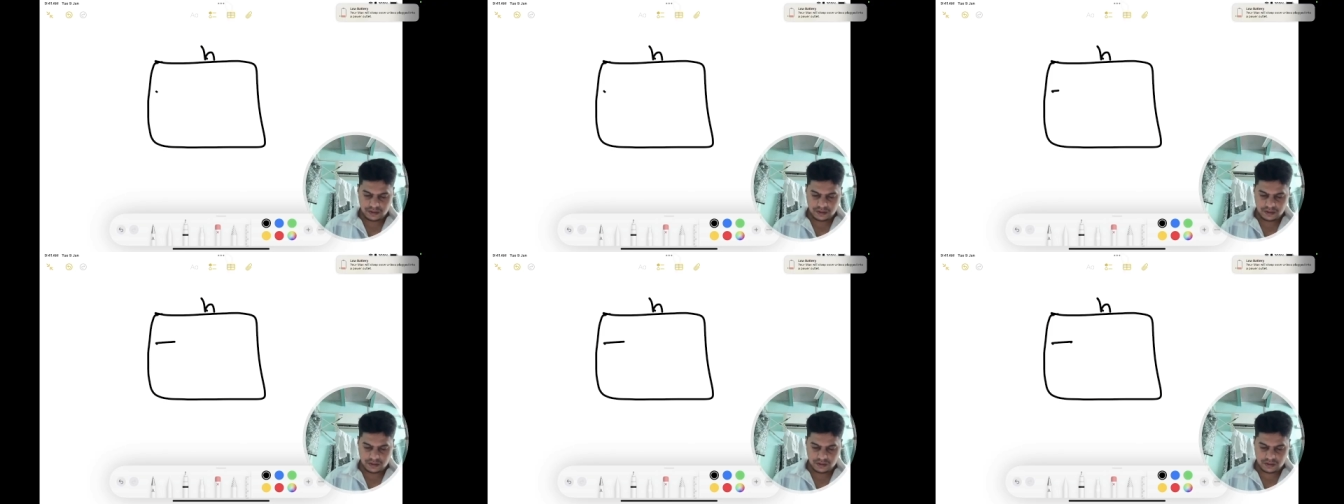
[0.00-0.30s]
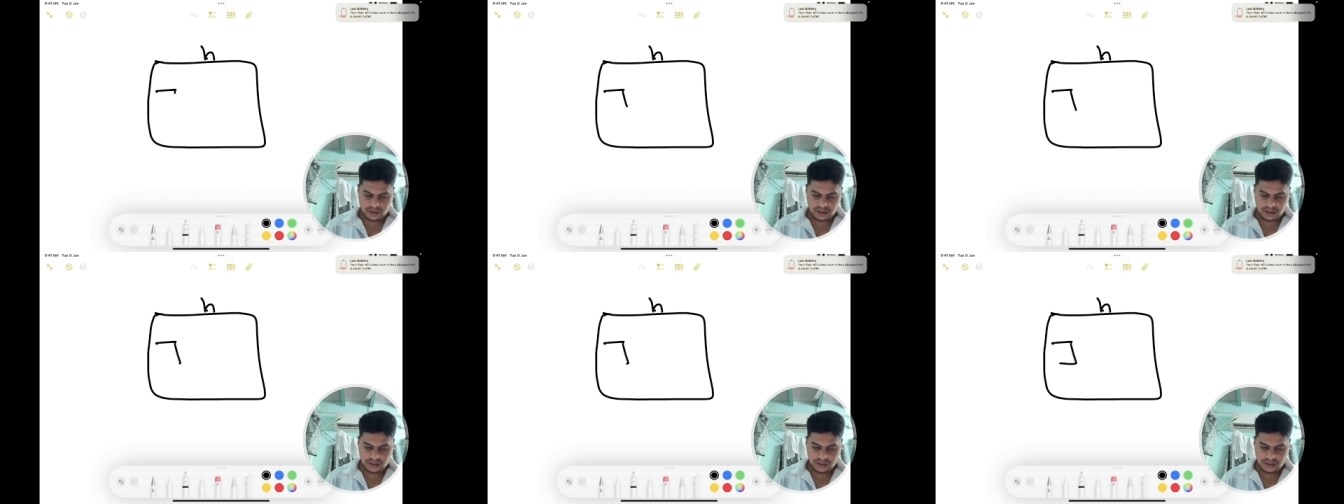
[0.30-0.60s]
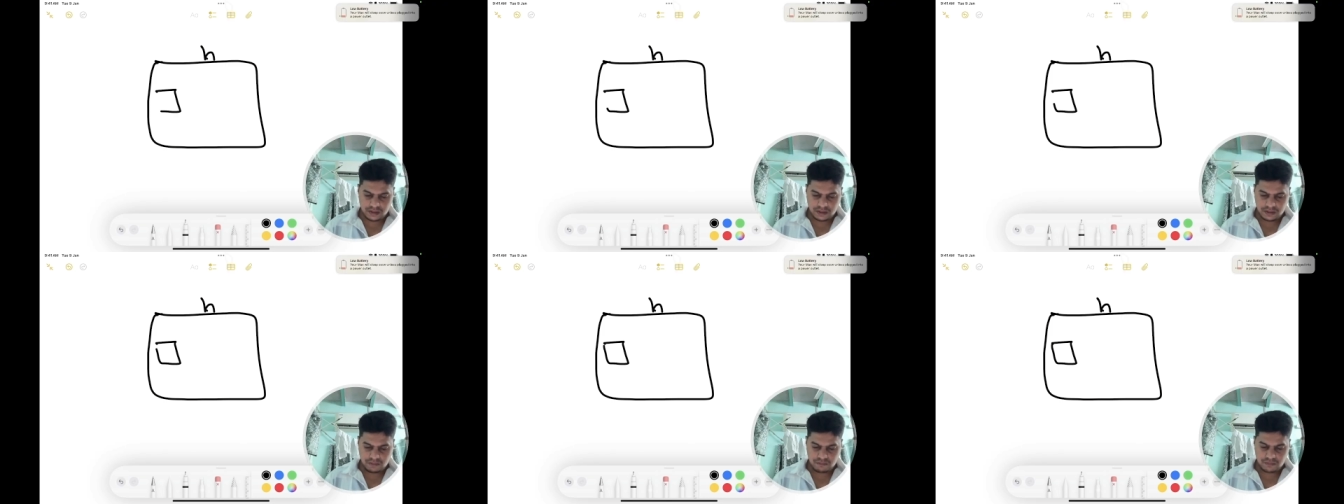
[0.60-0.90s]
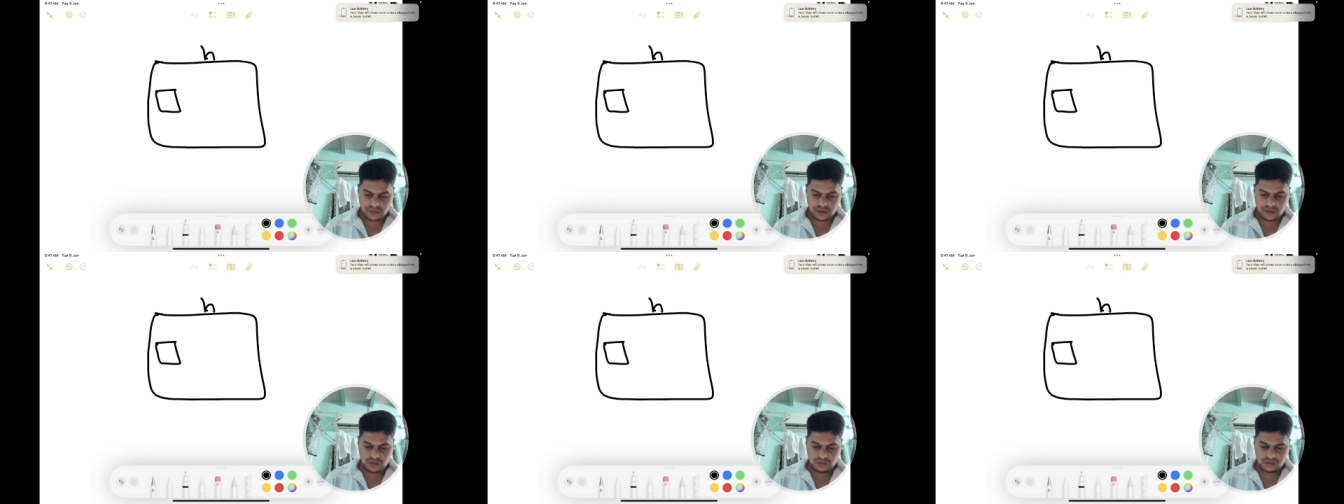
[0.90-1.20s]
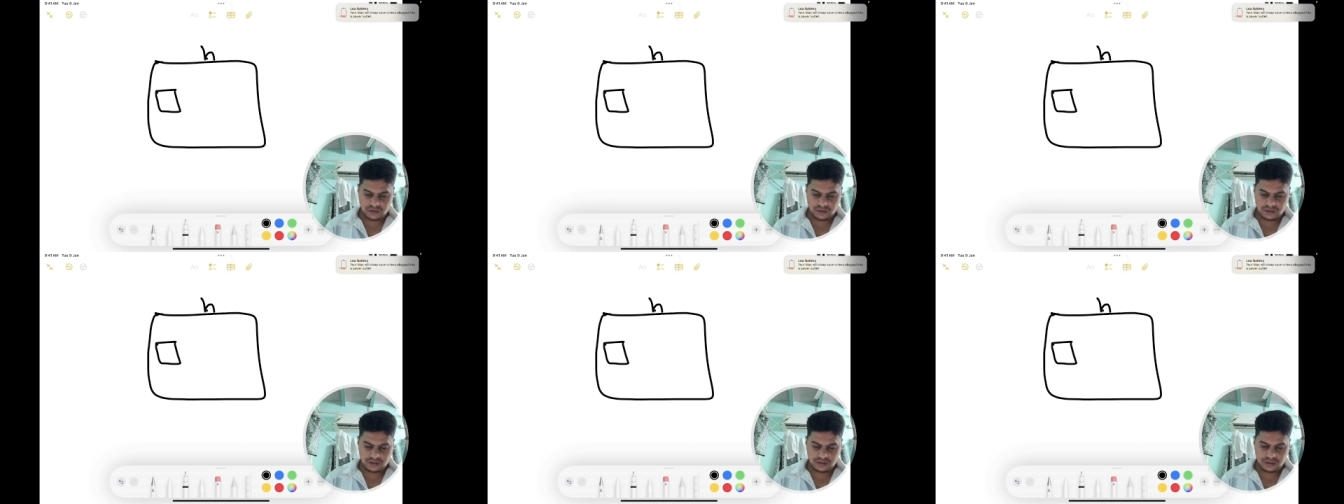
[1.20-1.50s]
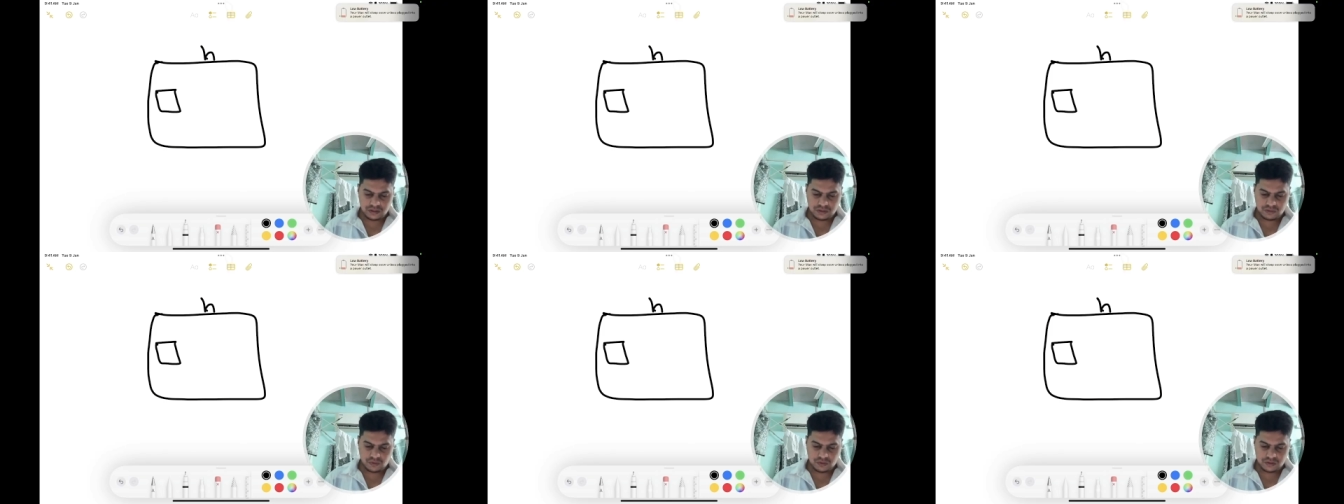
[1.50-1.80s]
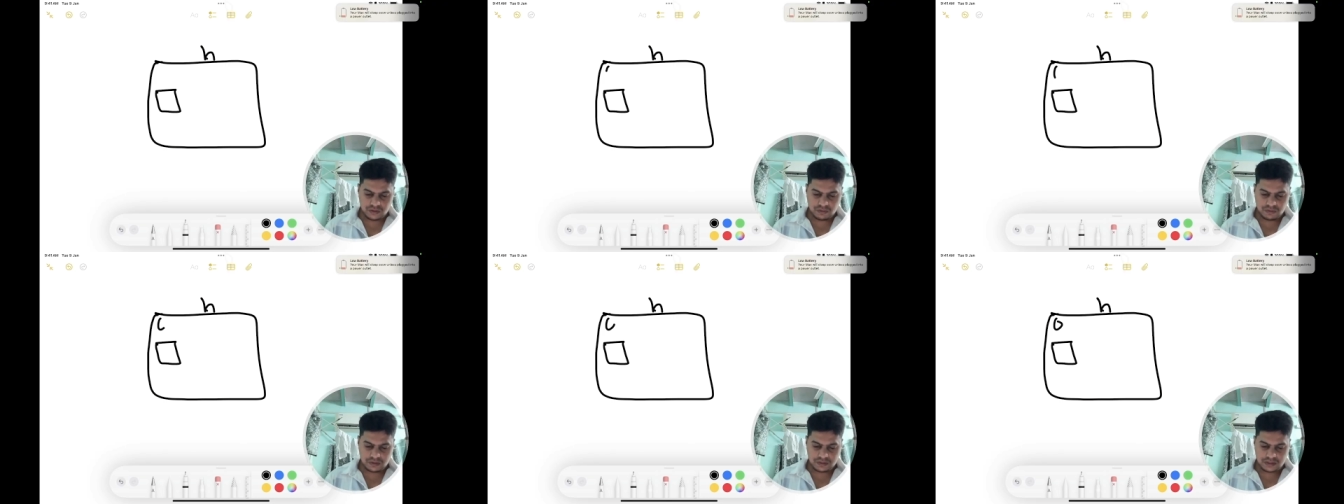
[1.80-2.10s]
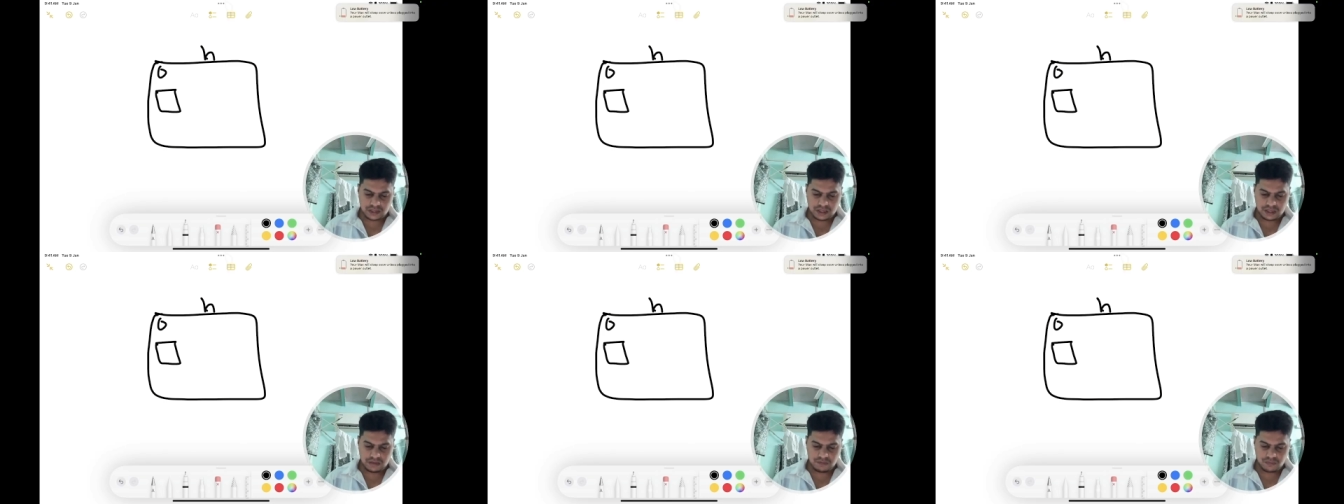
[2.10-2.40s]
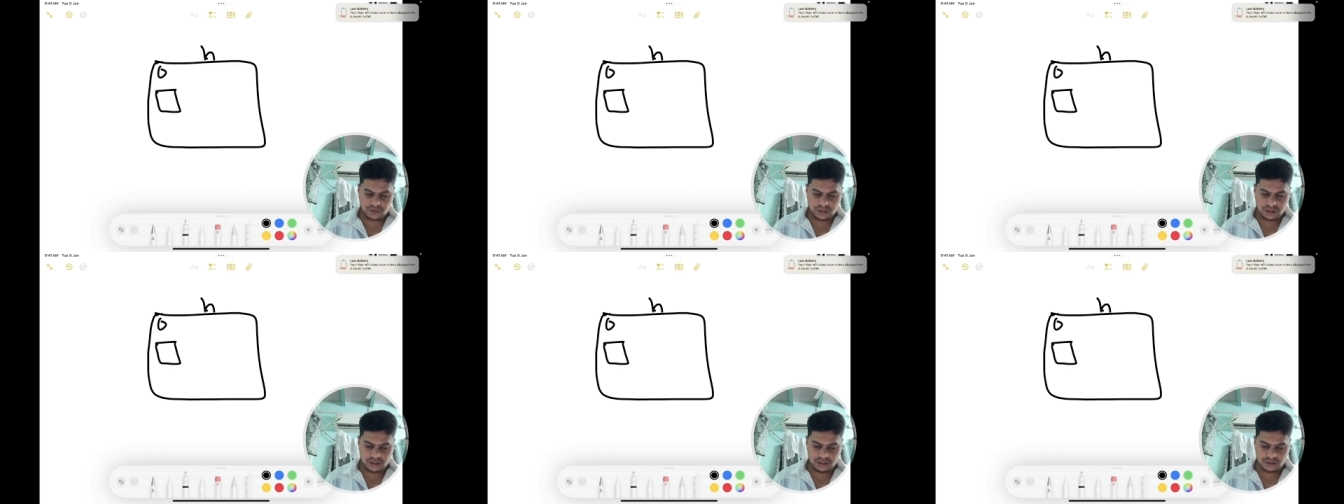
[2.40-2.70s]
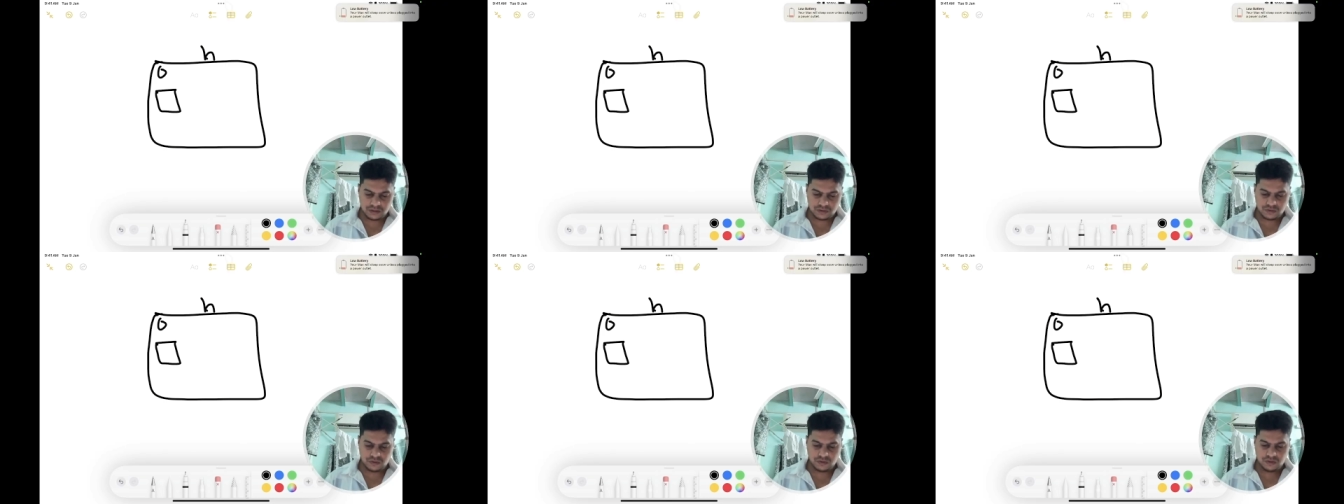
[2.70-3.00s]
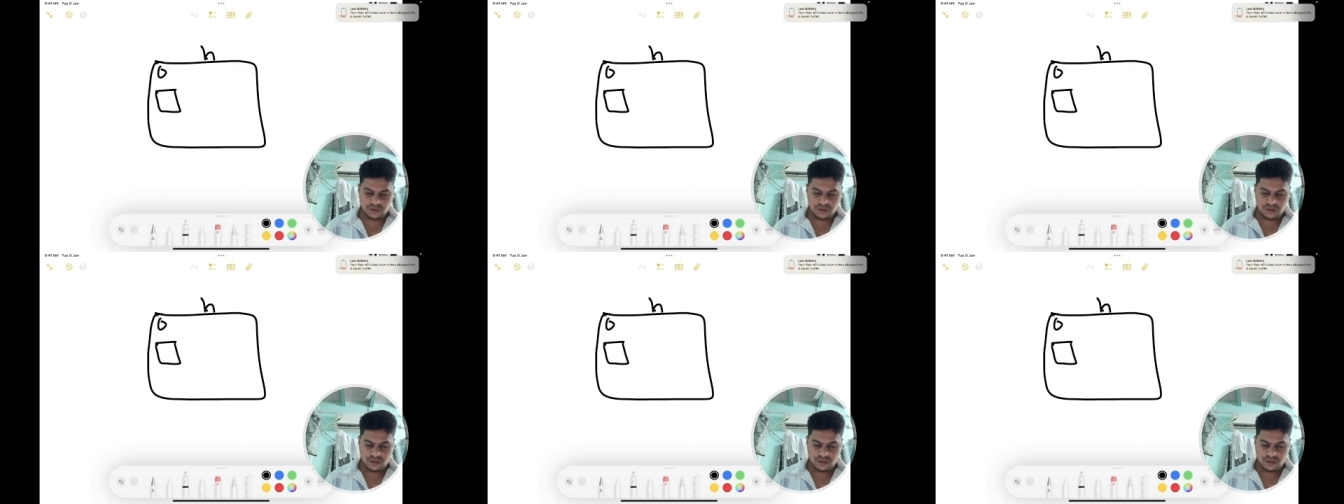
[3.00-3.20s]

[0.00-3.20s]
Okay, because this was our starting point, so